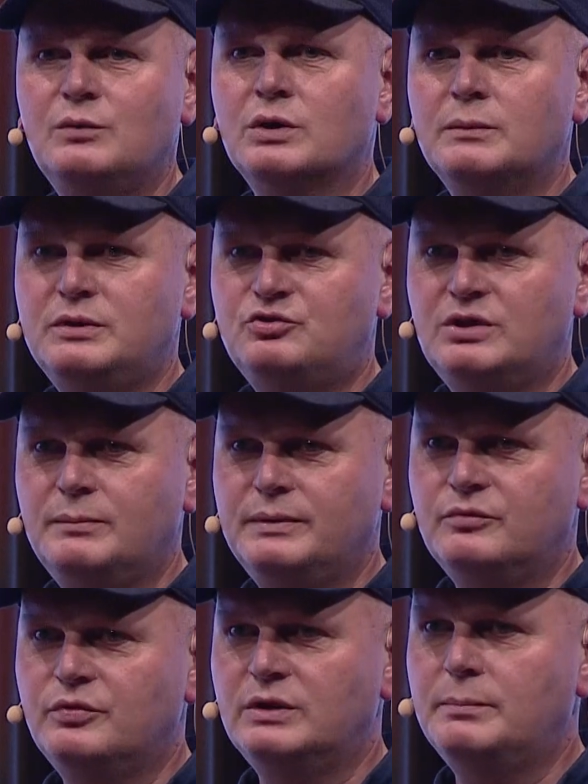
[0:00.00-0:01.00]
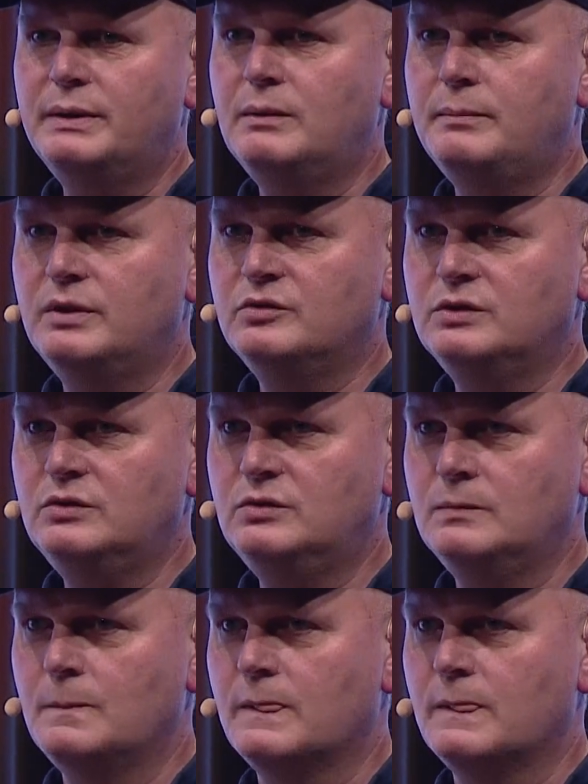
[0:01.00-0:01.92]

want to be champion for independent business,